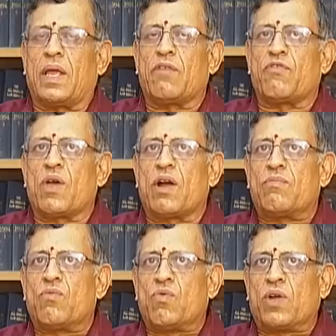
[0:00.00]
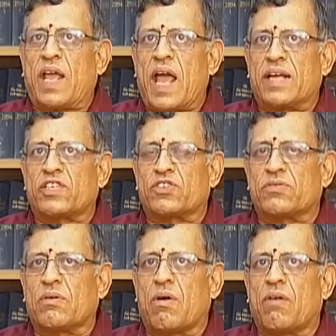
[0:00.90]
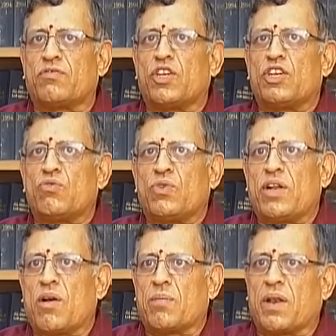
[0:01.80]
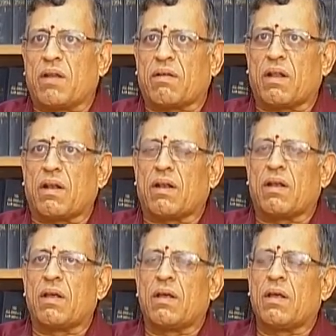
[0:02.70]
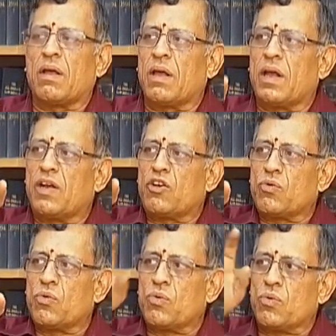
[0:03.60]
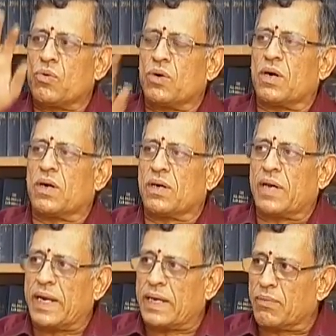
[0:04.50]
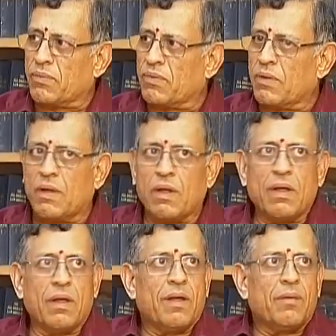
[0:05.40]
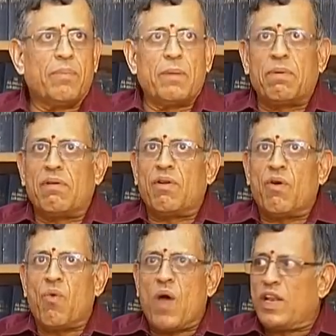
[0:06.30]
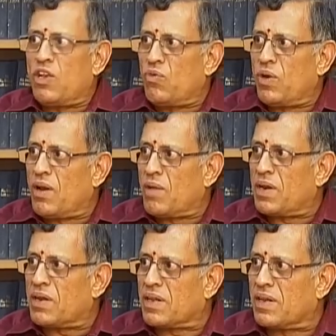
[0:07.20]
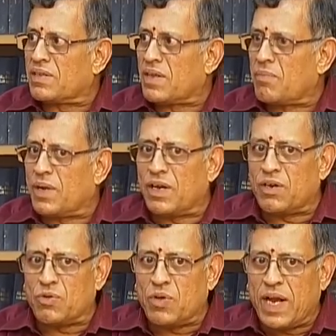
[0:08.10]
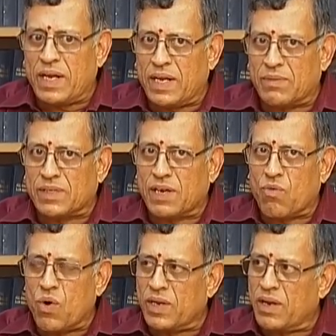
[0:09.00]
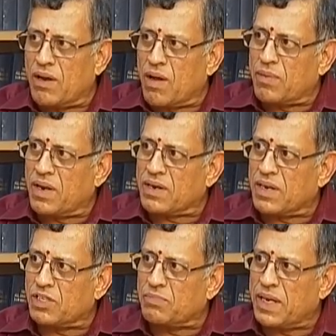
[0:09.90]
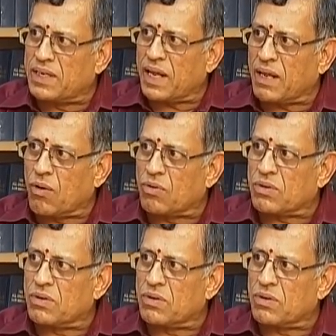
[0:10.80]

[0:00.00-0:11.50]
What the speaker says: if you have moved cash of the new denomination into ATMs. People will know why new denomination is coming into ATMs and old denomination is being taken out.